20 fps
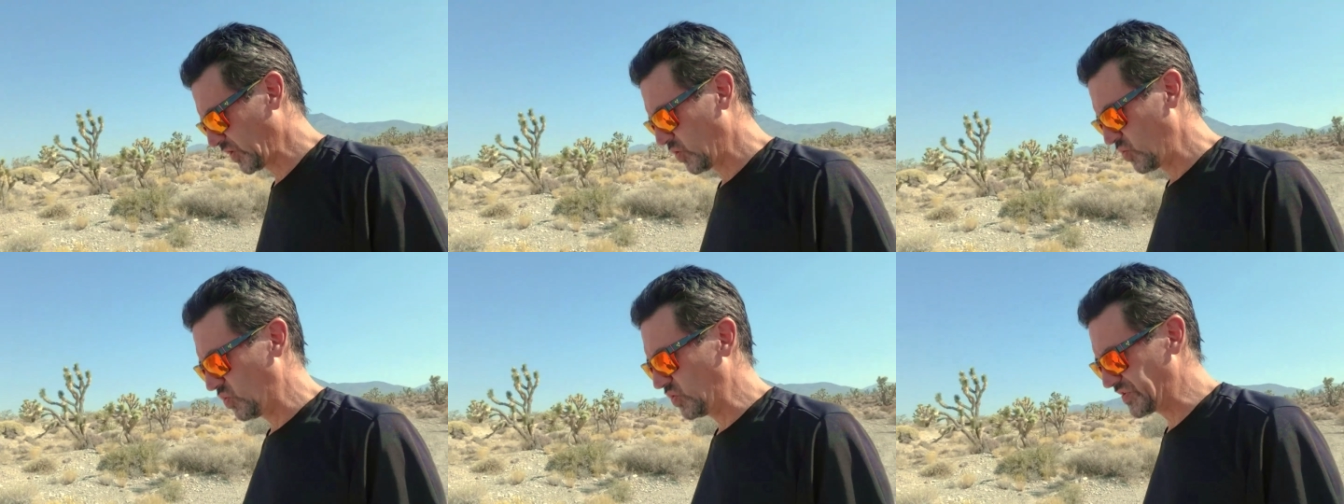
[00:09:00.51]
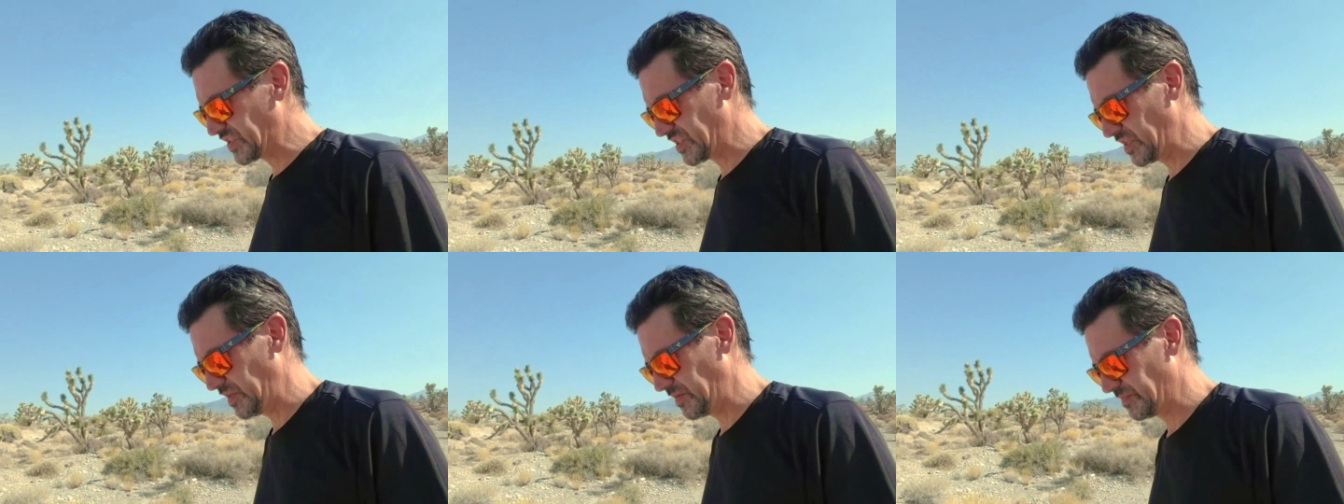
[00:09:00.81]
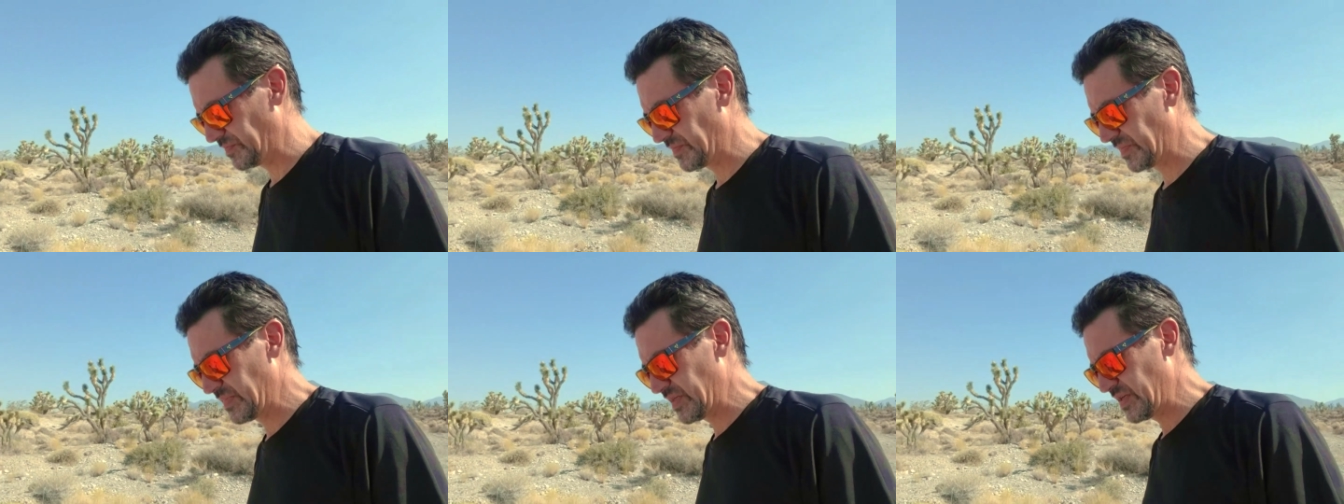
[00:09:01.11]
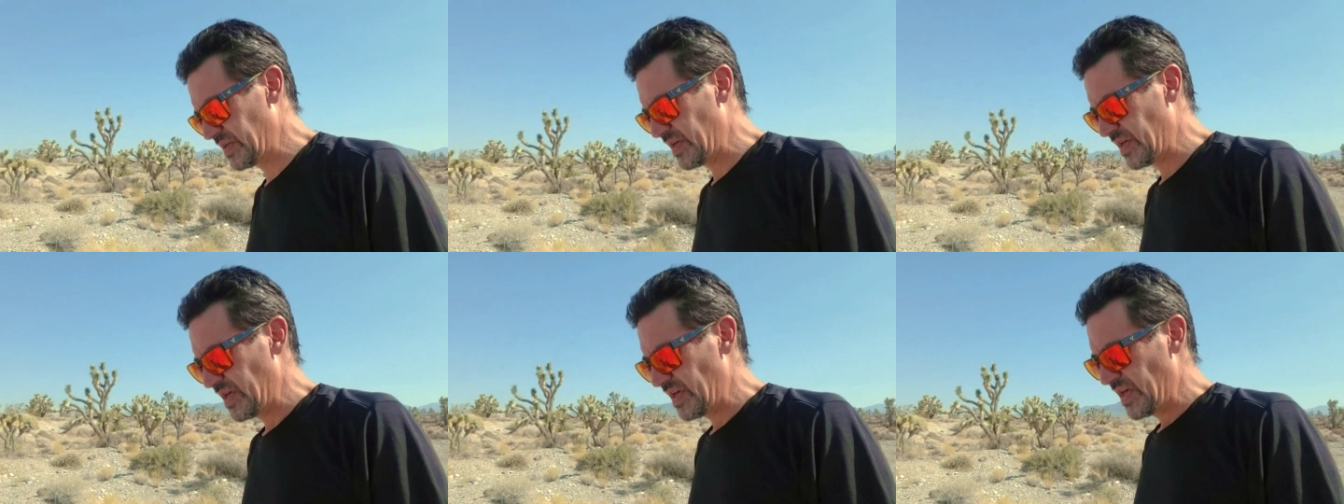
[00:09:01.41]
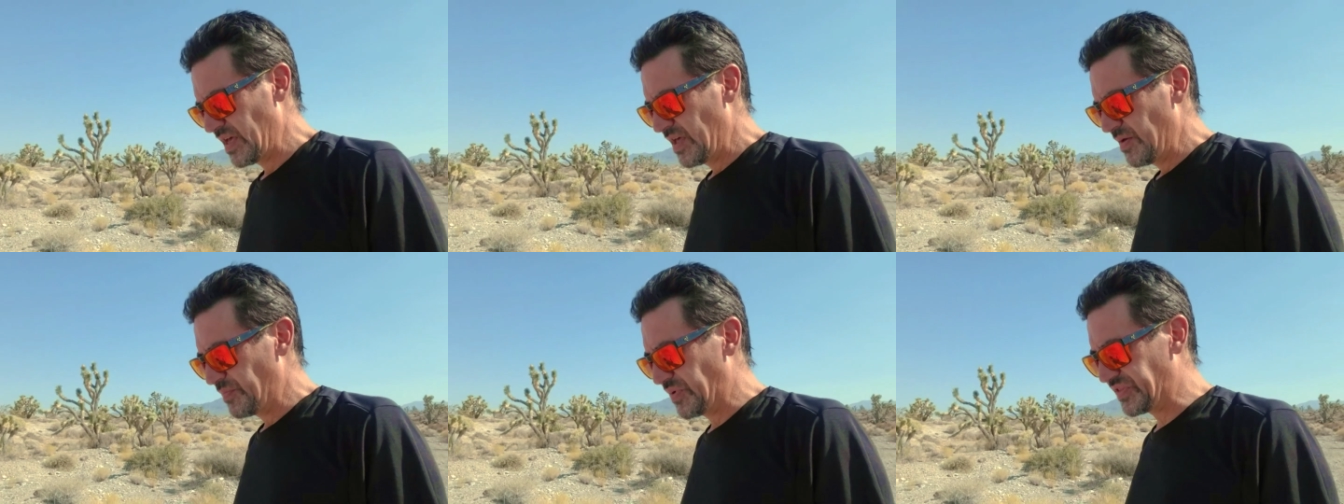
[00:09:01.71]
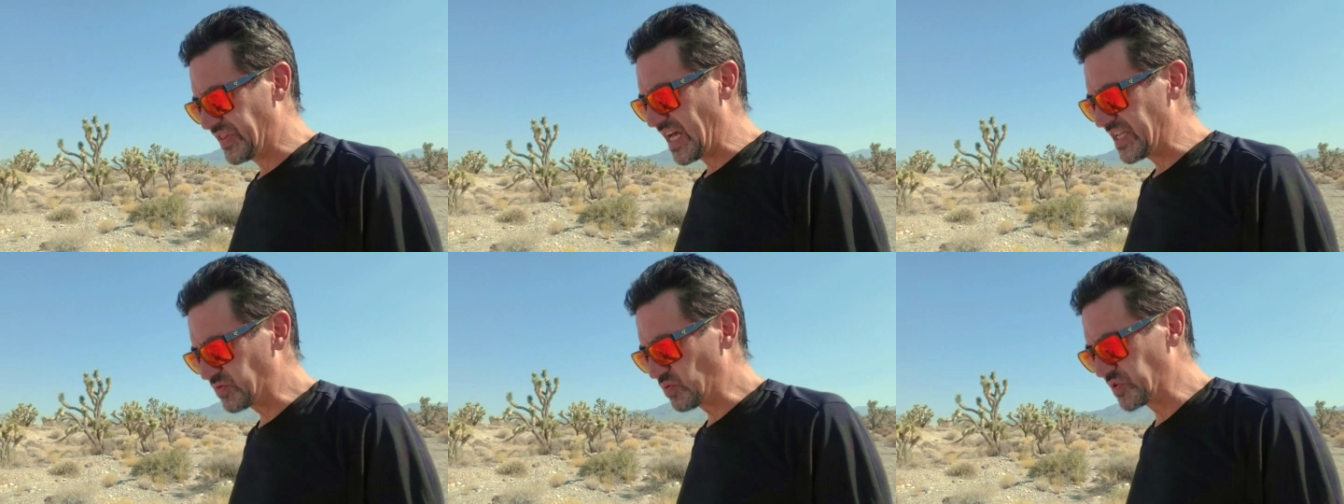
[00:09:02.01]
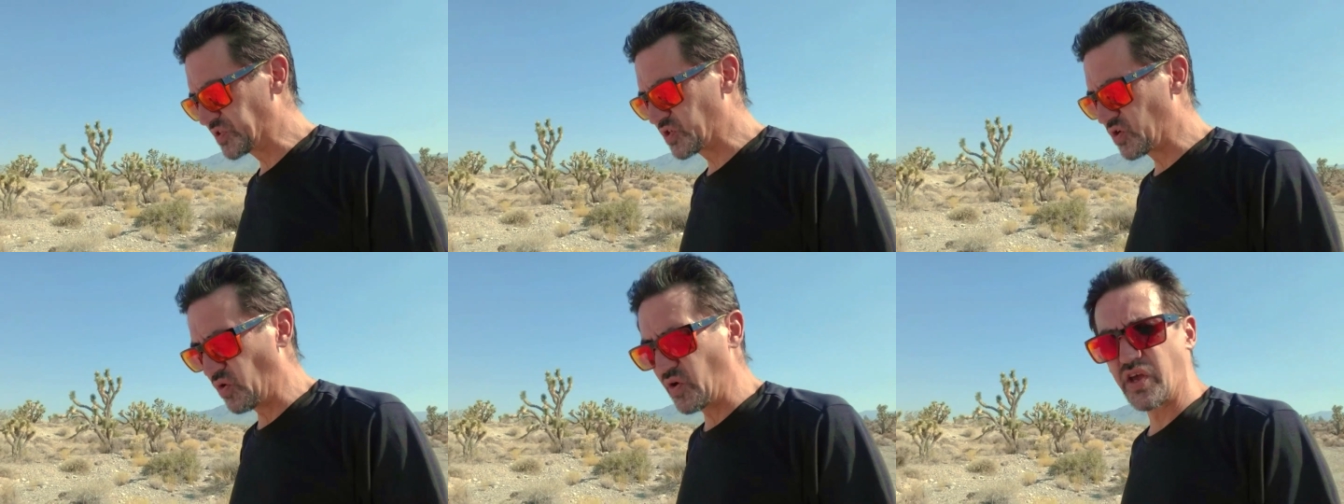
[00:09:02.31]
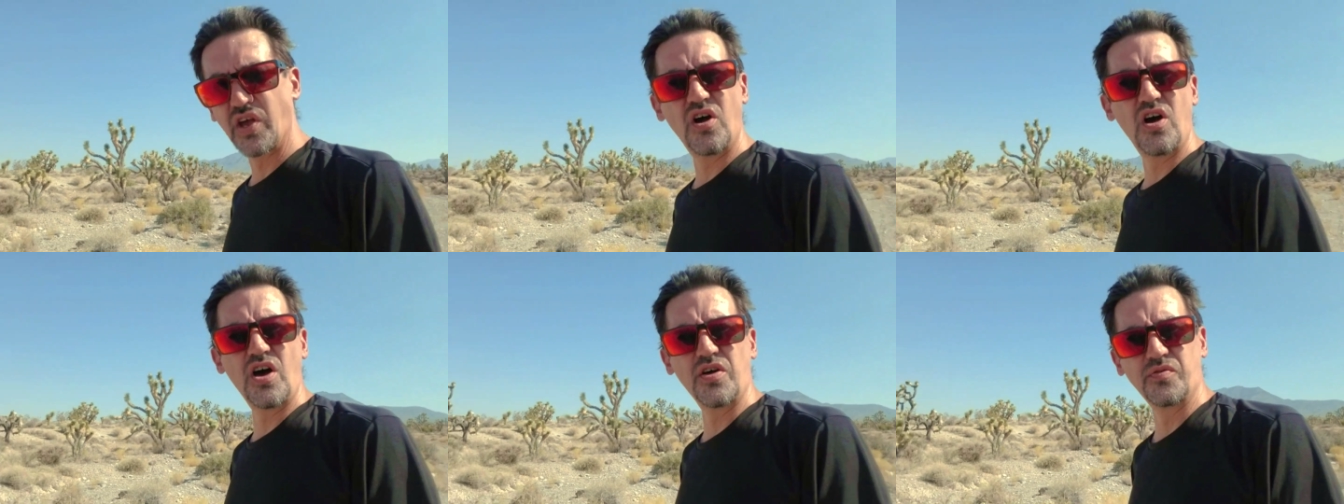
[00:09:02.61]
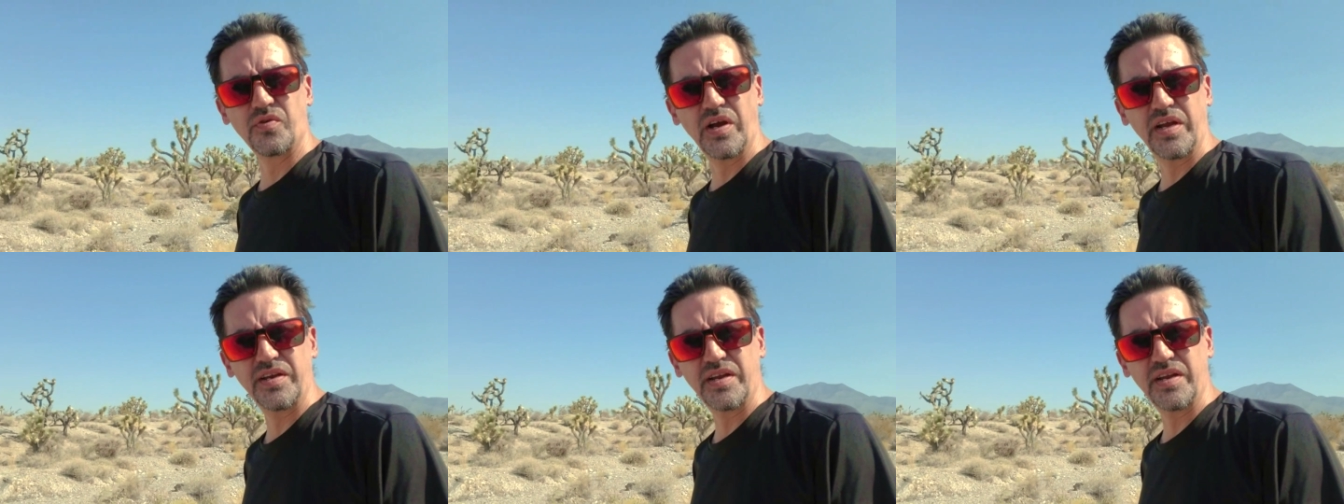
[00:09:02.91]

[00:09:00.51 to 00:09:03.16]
we'll see. But that's what's going on right